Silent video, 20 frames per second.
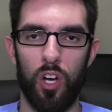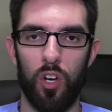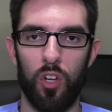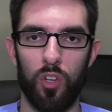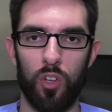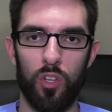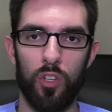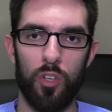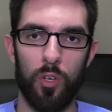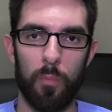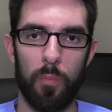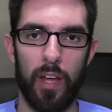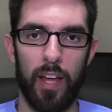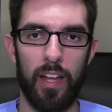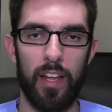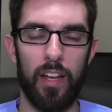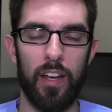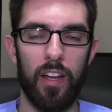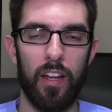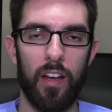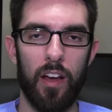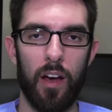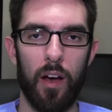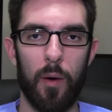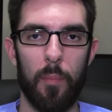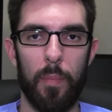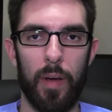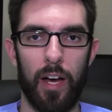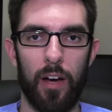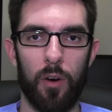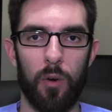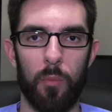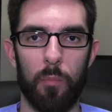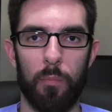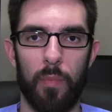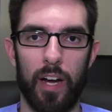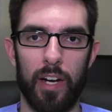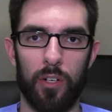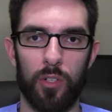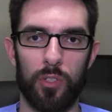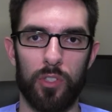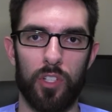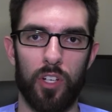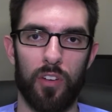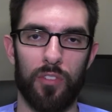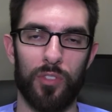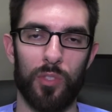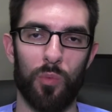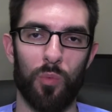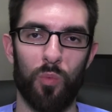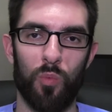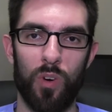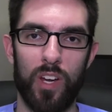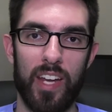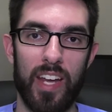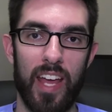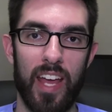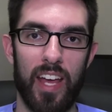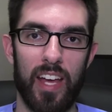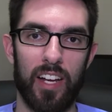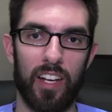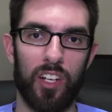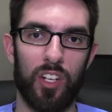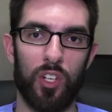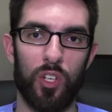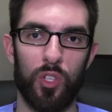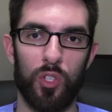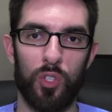a little bit about Microsoft's WinHEC